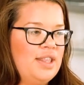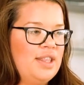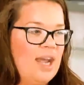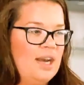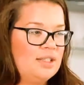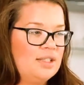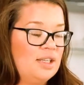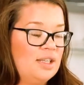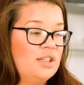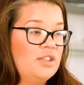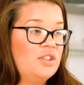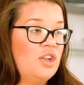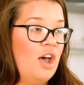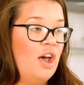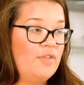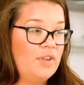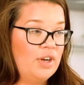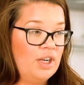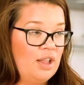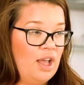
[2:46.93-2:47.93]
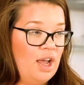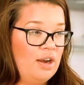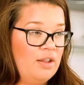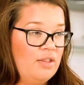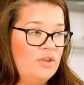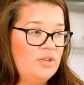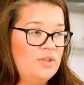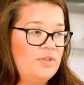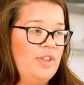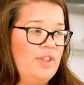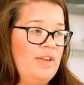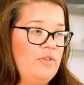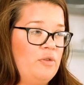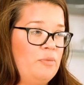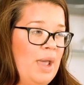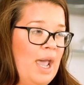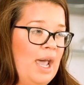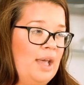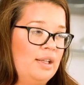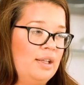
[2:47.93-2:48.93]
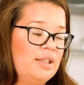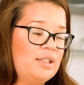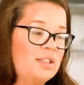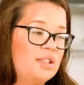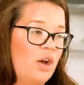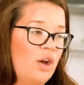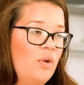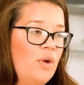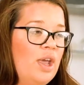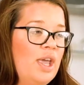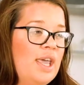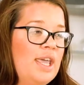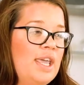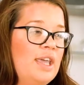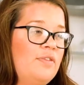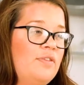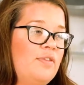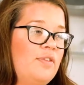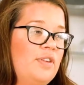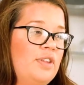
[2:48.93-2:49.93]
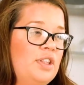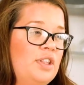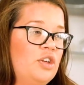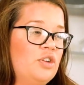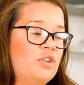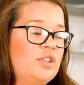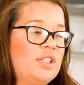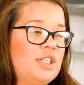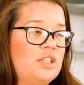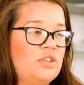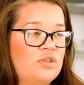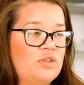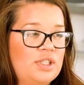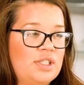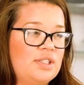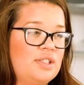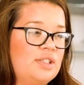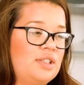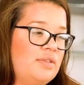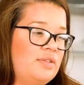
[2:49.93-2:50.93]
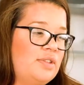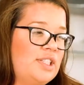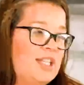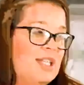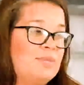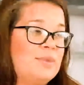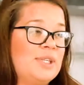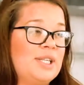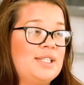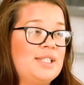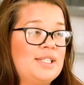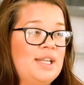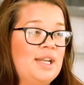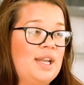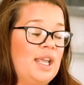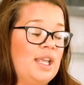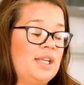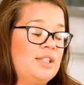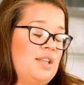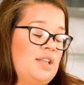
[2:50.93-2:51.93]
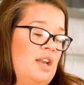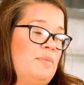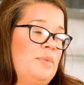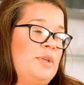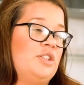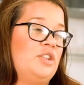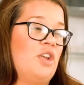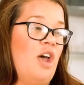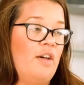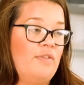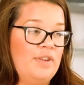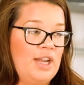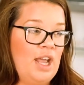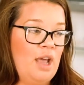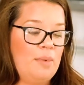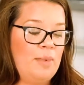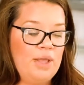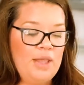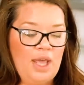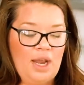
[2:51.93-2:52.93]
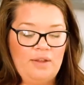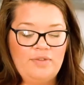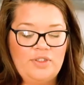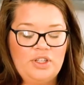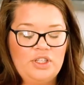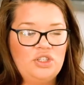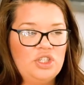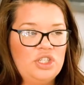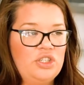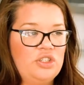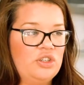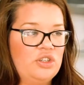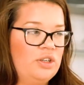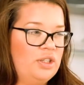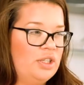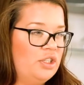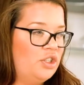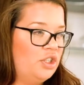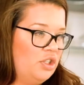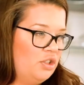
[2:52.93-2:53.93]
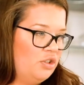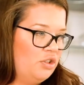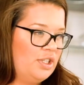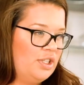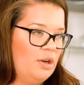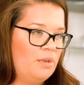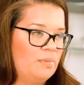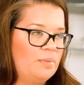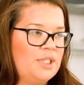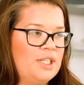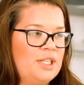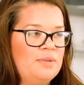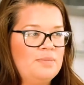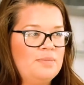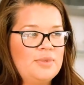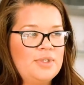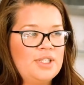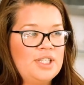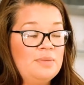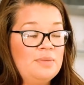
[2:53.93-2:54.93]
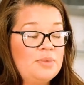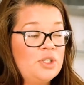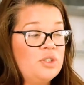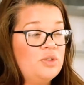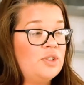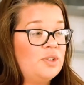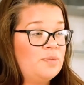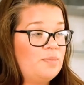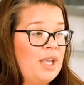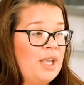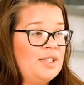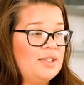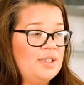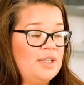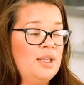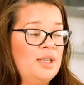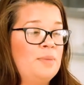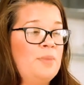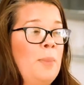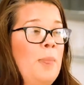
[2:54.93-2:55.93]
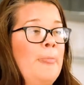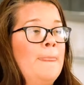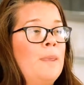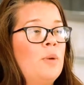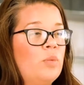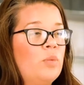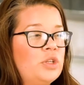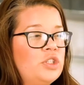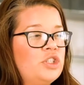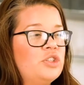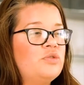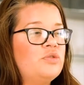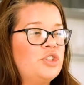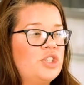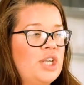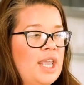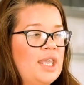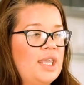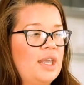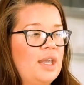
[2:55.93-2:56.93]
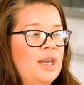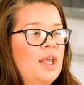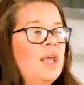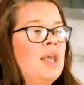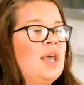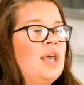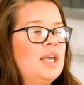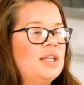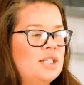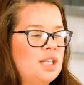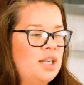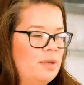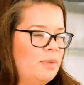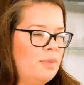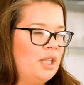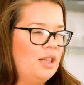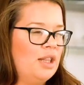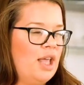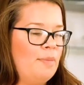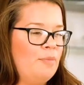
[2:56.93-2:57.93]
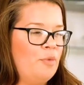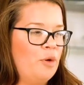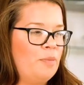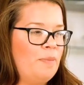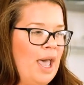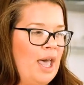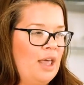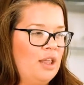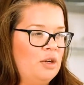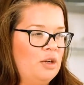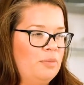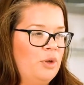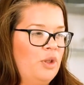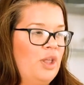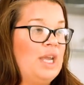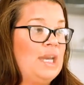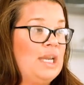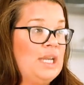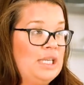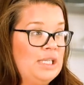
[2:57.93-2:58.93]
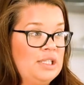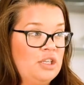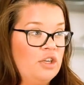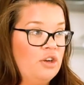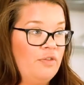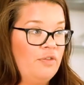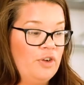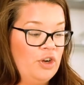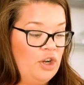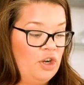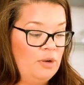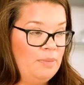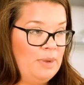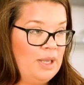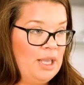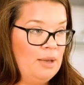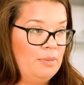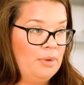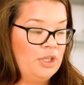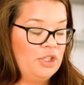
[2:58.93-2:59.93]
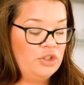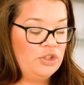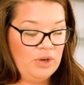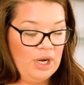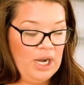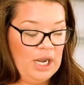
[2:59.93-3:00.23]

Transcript: It's going to soften a lot of those flavor palettes. So if your citrus seems acidic, it's going to be softened out by that. If the ginger and the ginger syrup seems too spicy, once you shake it, it's going to be a lot more palatable and easier for you to be able to drink.